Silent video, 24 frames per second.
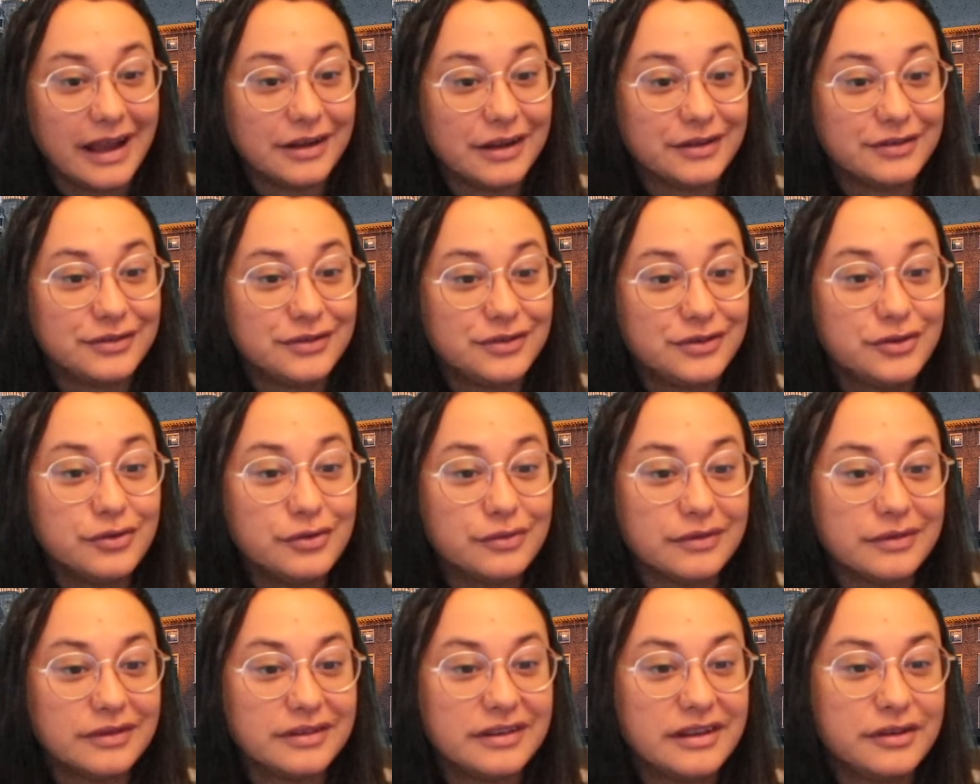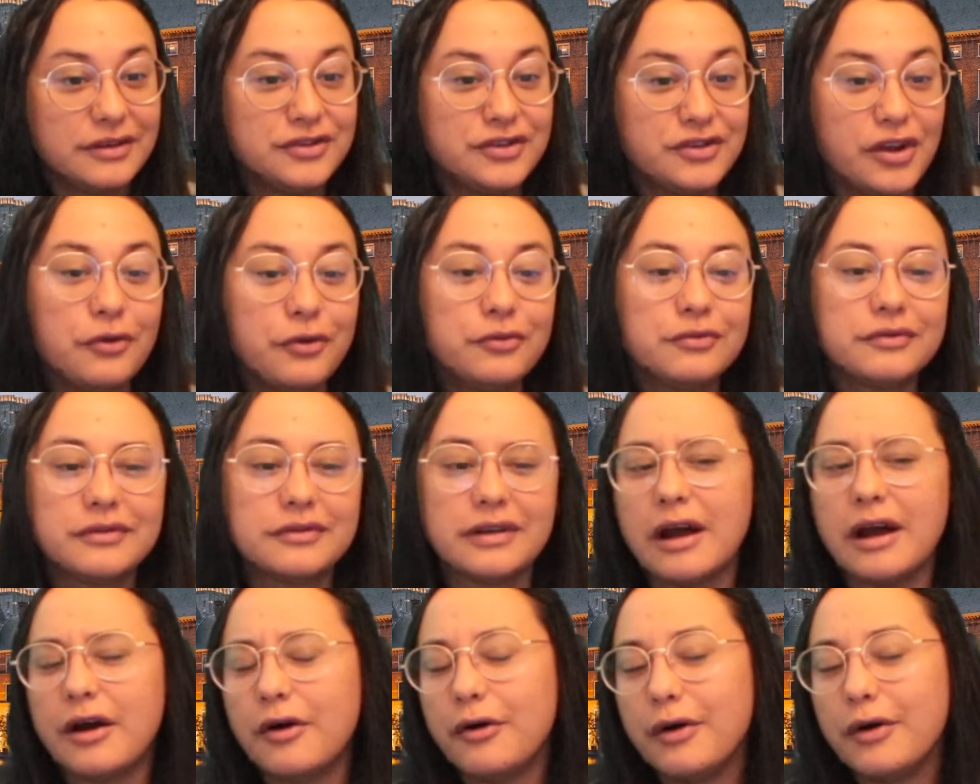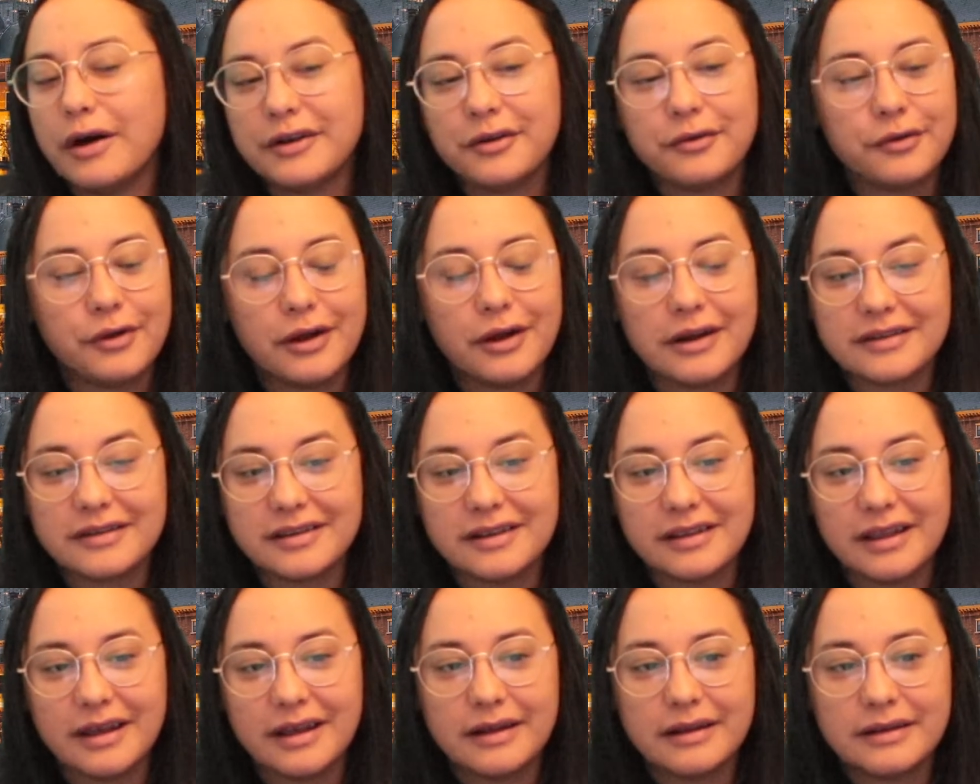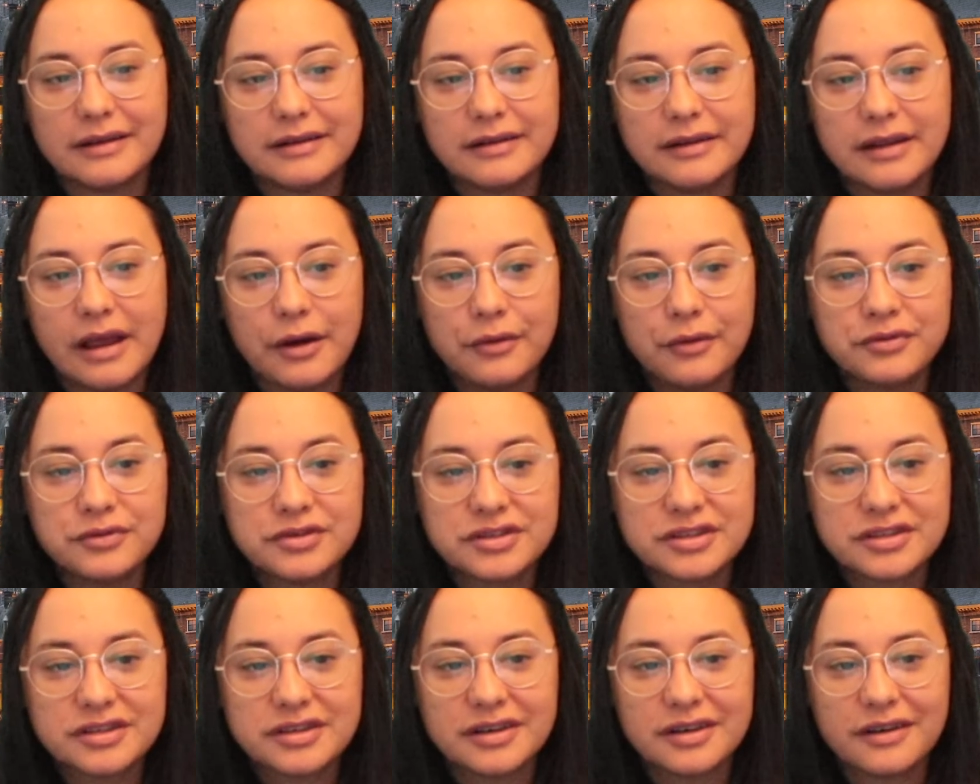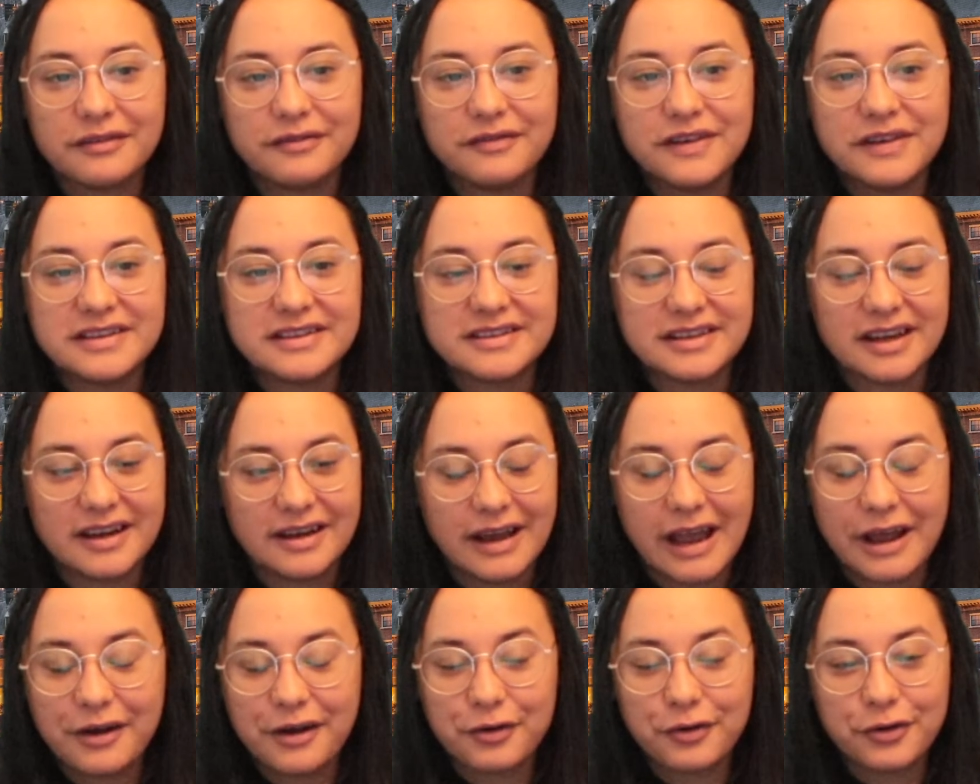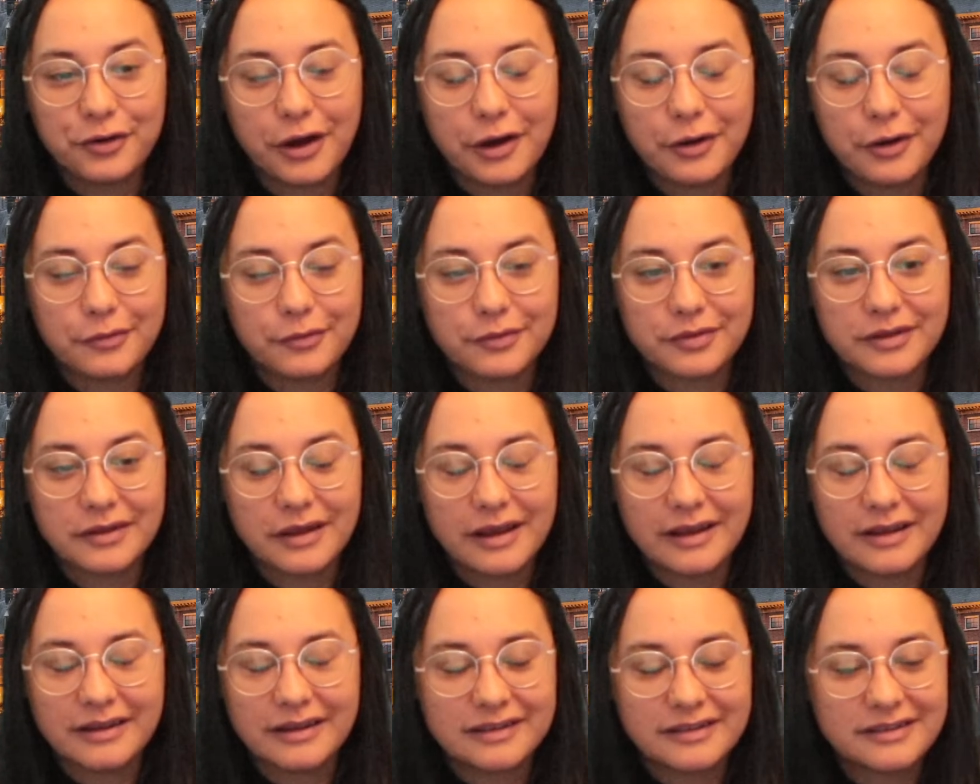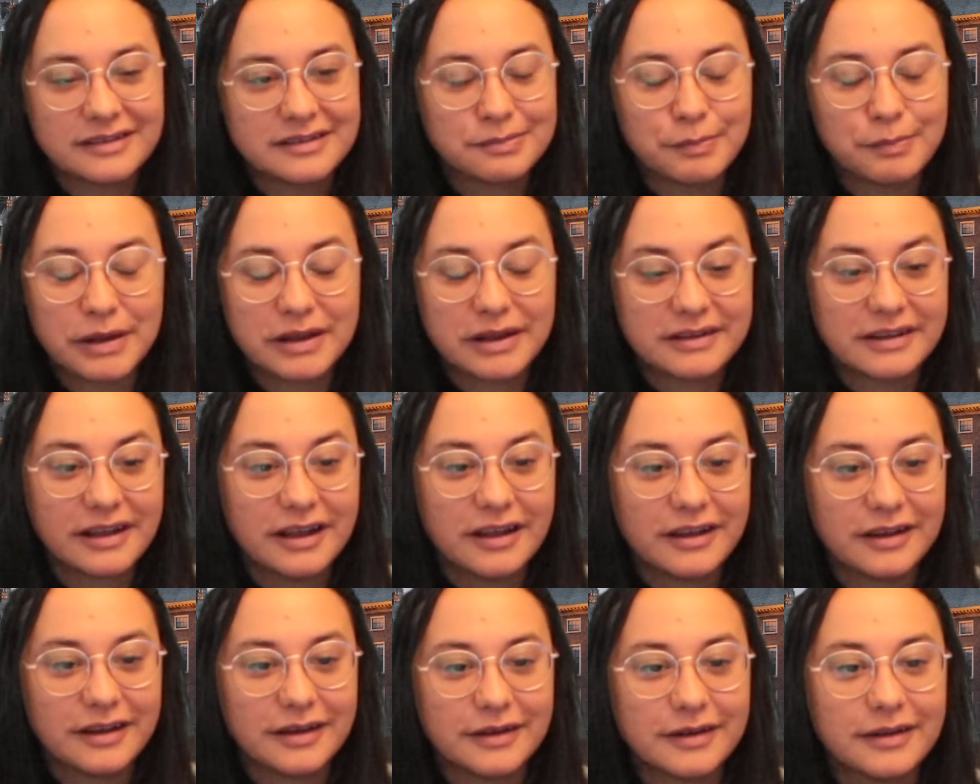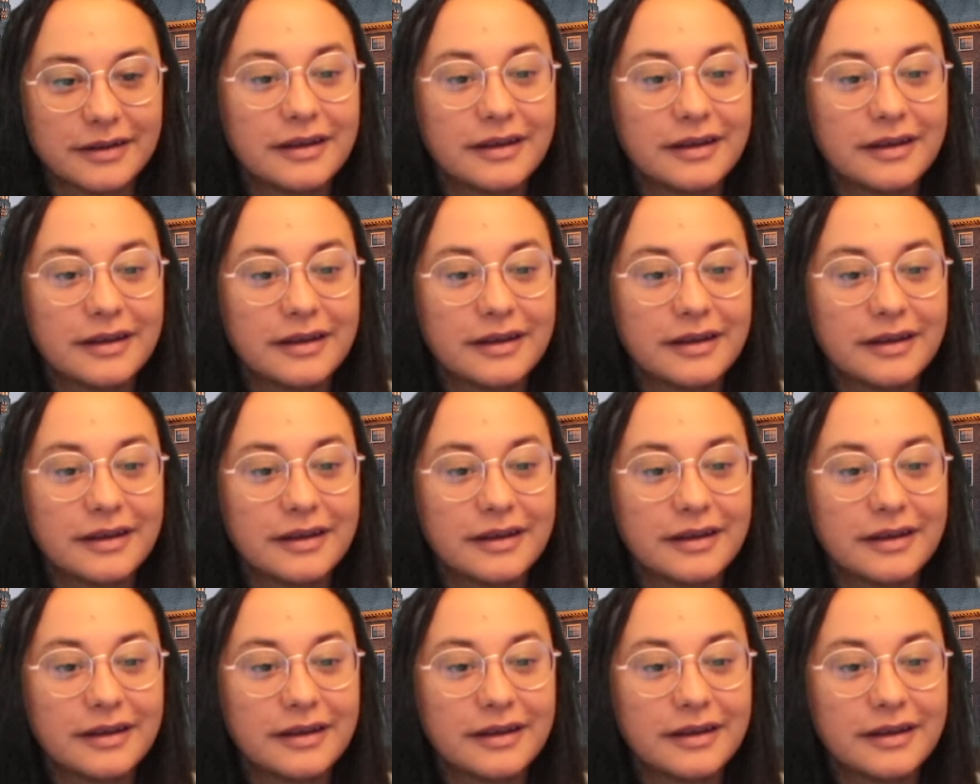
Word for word: mm. do, do oh I don't know how to say that. Deutsch Vita. I don't know how to speak Italian.